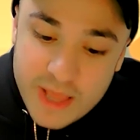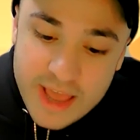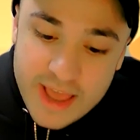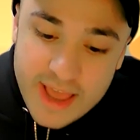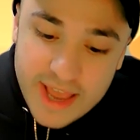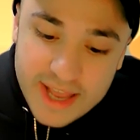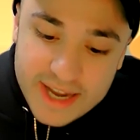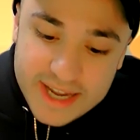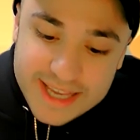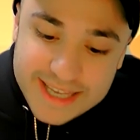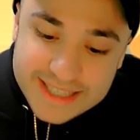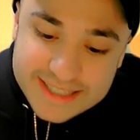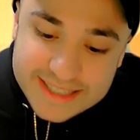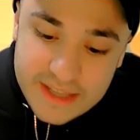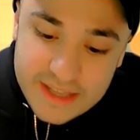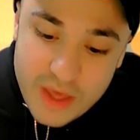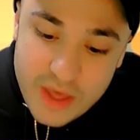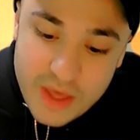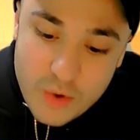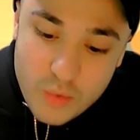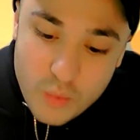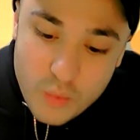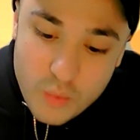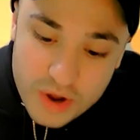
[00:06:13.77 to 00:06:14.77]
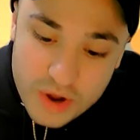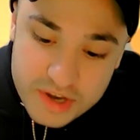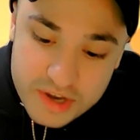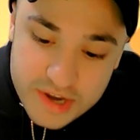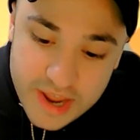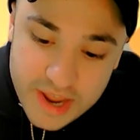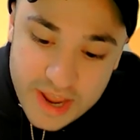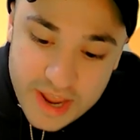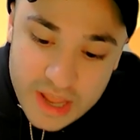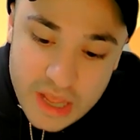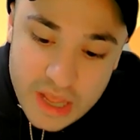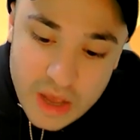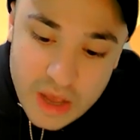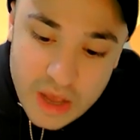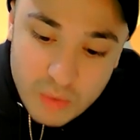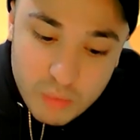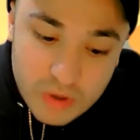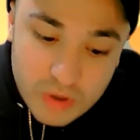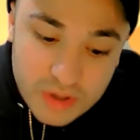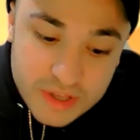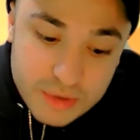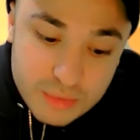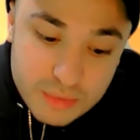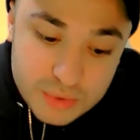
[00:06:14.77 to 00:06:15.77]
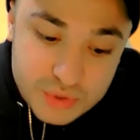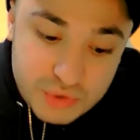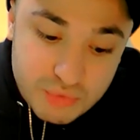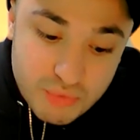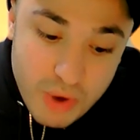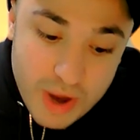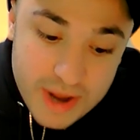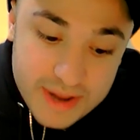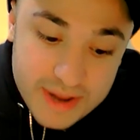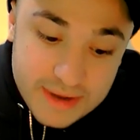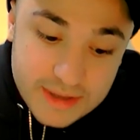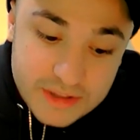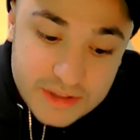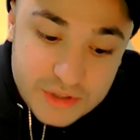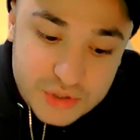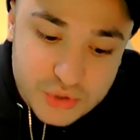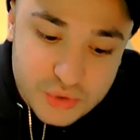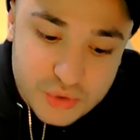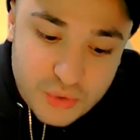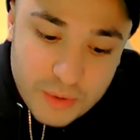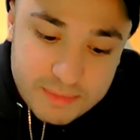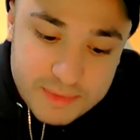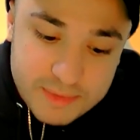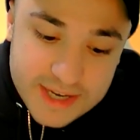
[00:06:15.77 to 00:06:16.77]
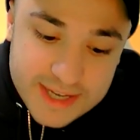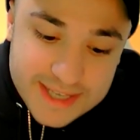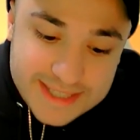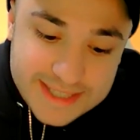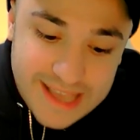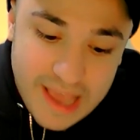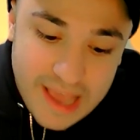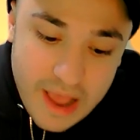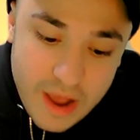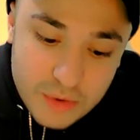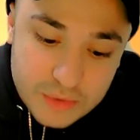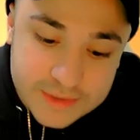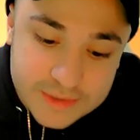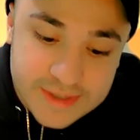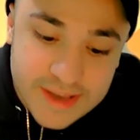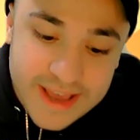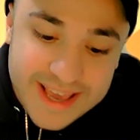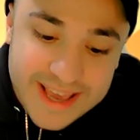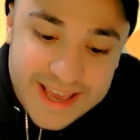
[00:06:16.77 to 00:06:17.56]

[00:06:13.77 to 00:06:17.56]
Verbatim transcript: And he said that one day, while he was writing the script in his house,